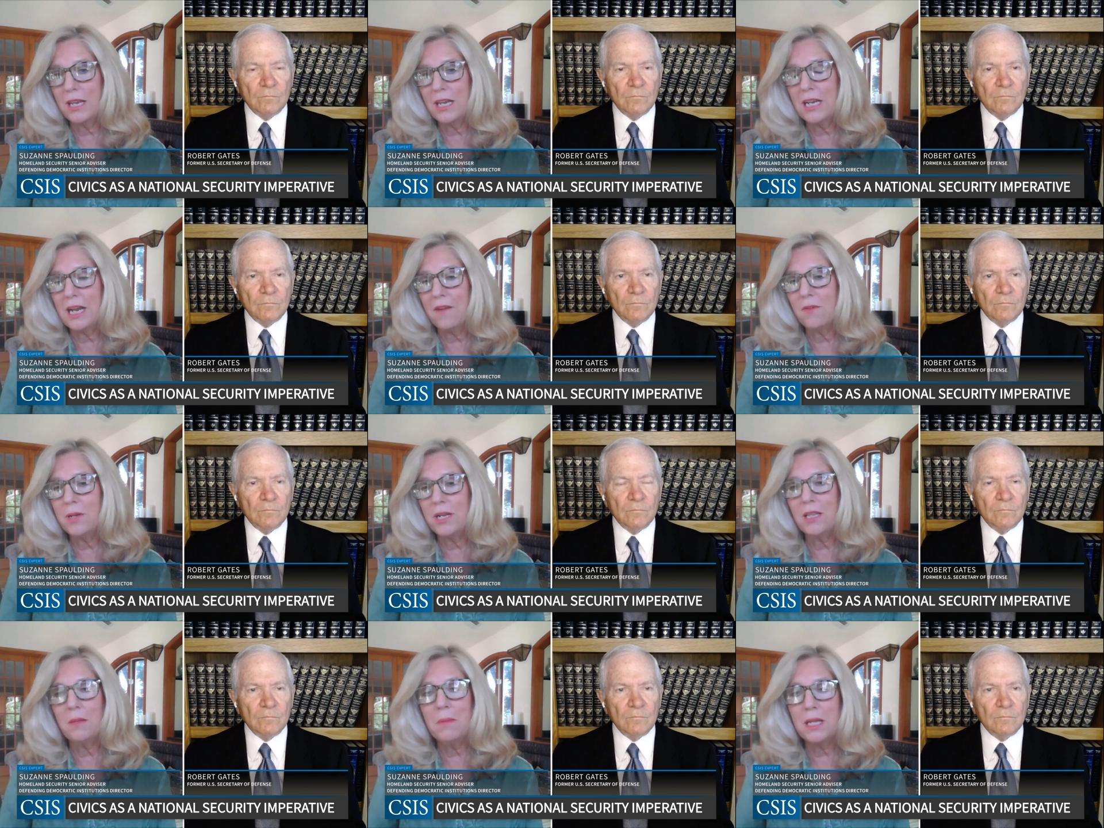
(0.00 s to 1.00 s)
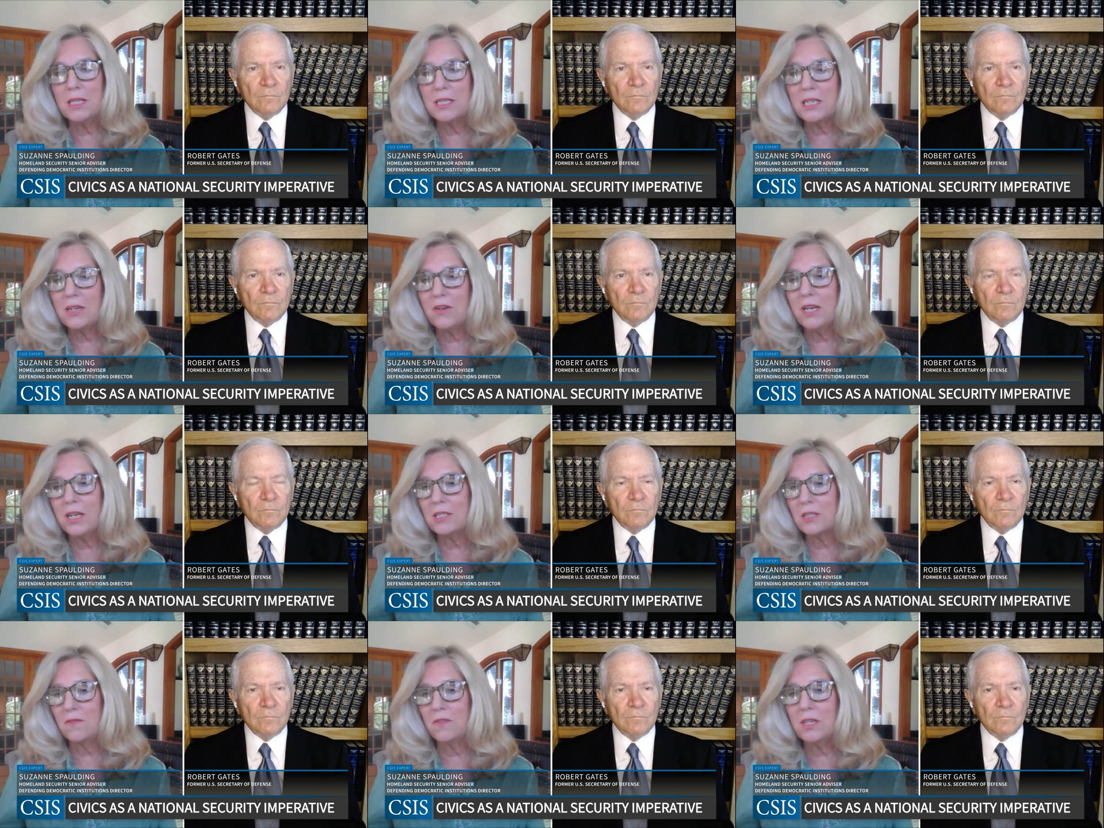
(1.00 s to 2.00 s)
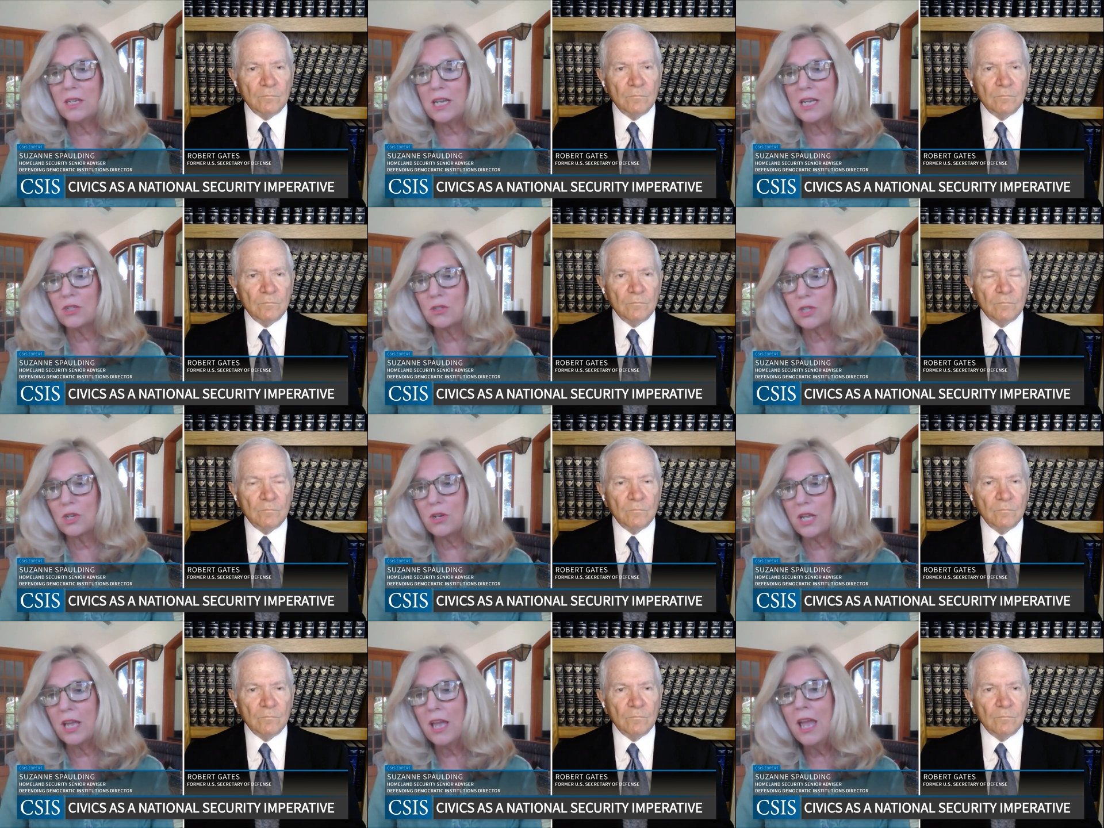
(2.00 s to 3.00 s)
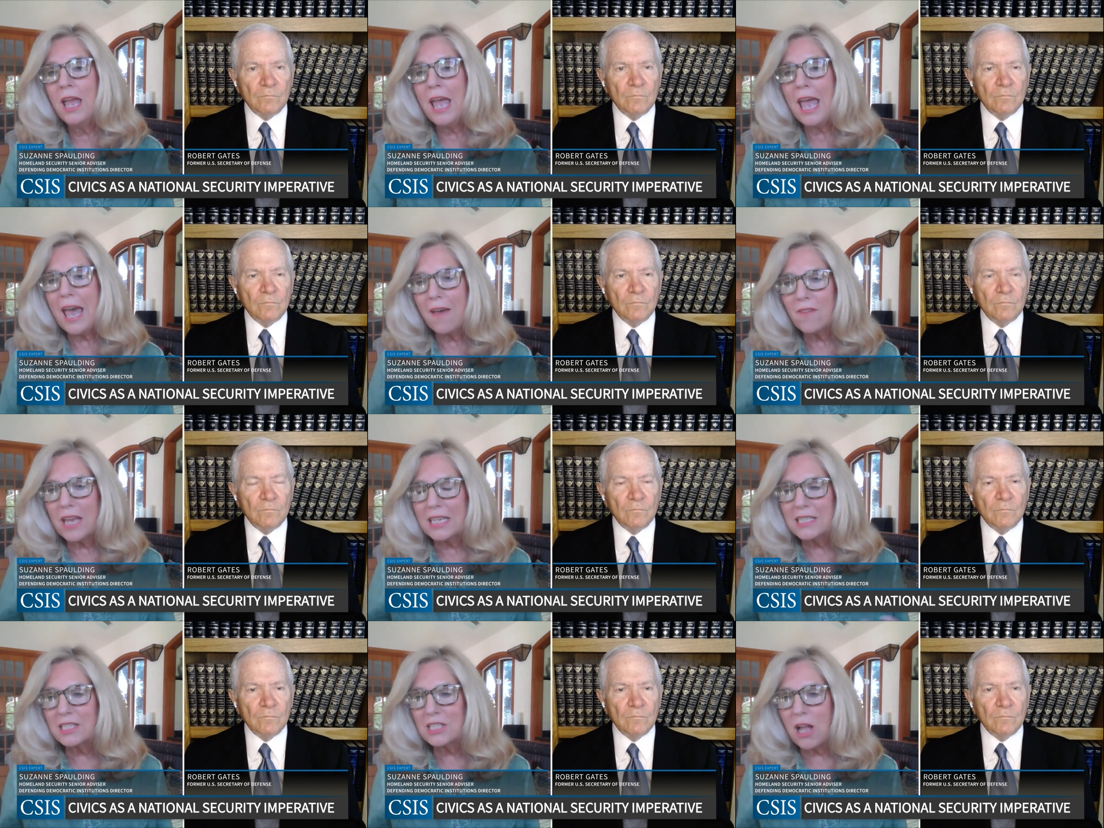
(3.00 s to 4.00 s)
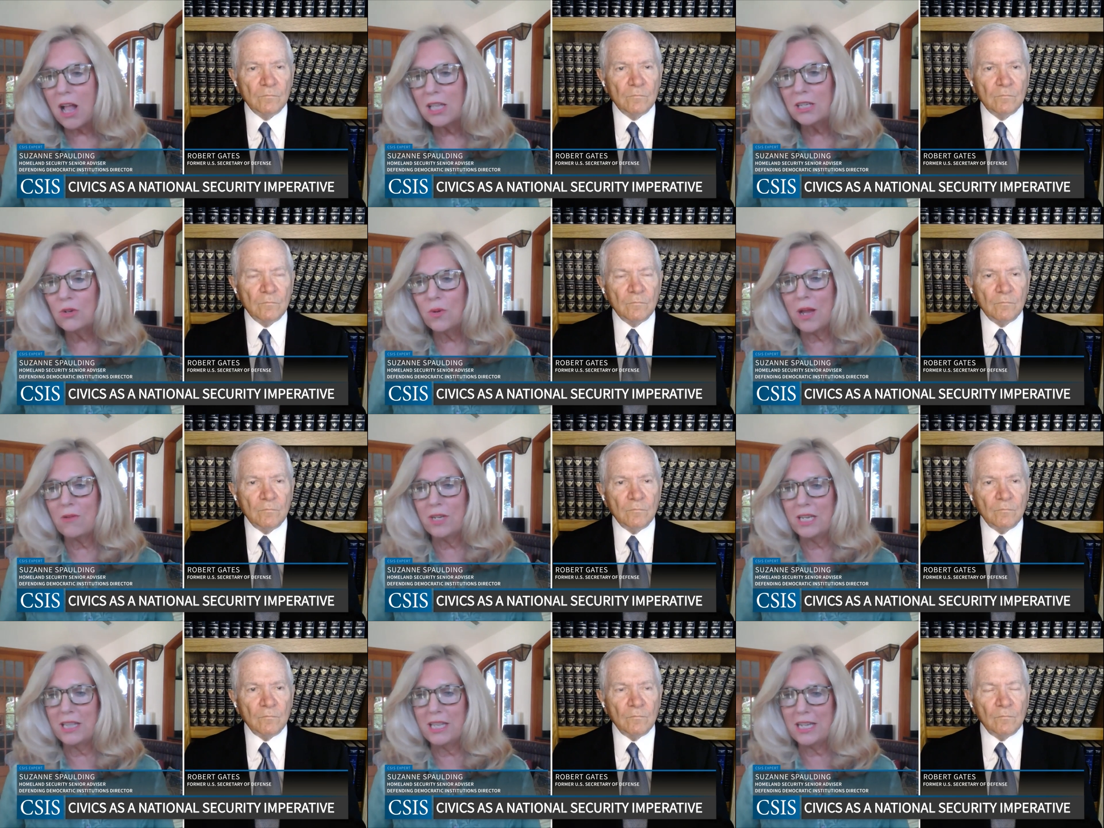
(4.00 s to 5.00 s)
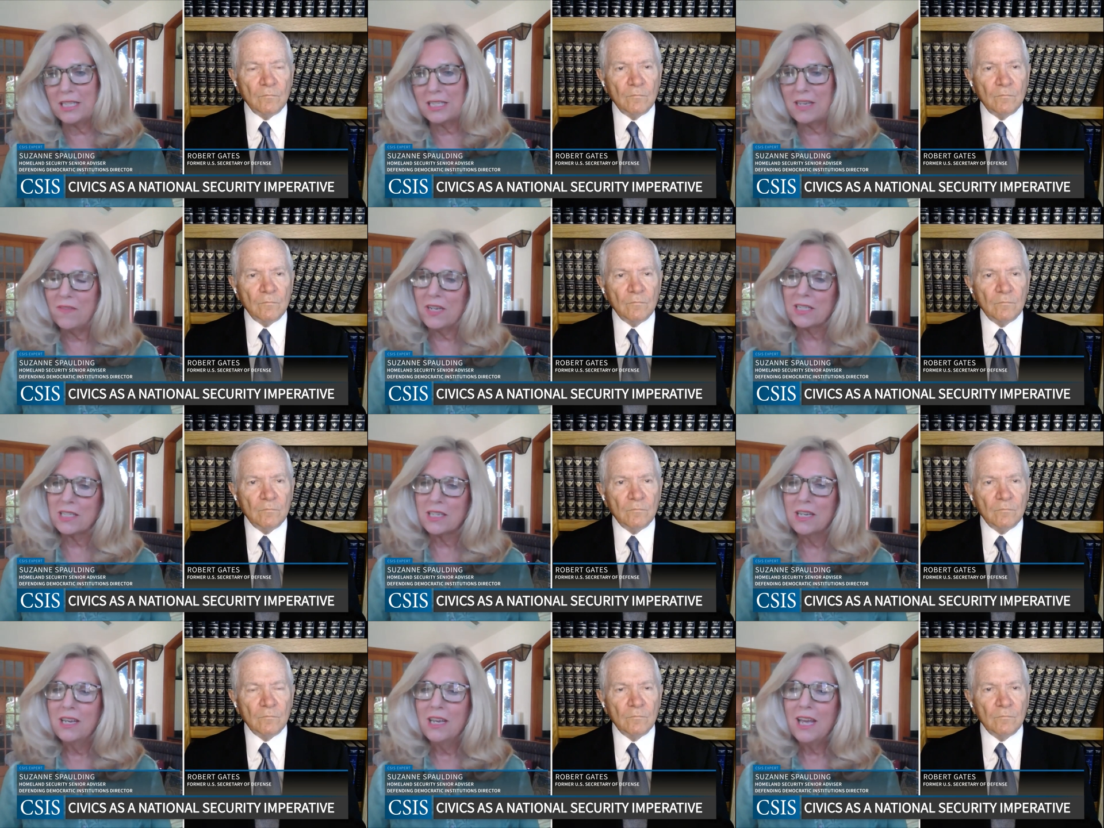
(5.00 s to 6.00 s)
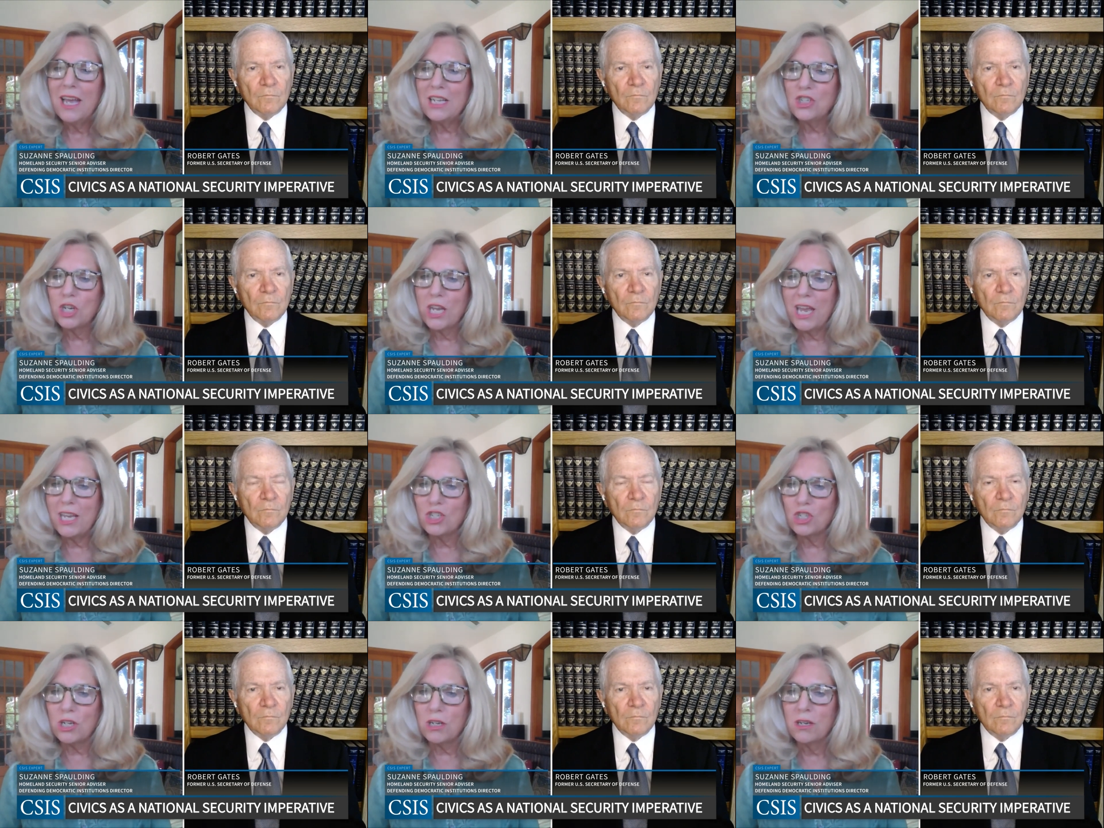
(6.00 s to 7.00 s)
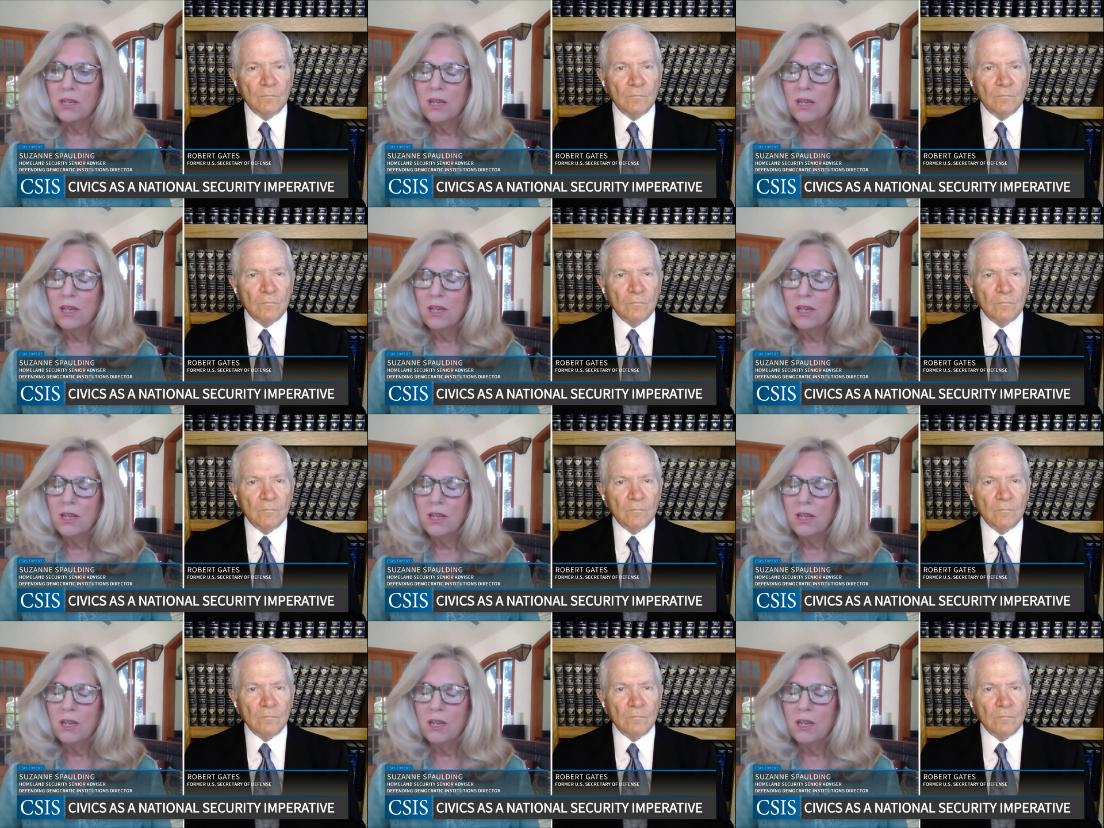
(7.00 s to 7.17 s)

Speaker 1: in government, in the military, and civilian national security have a solid grounding in that civics education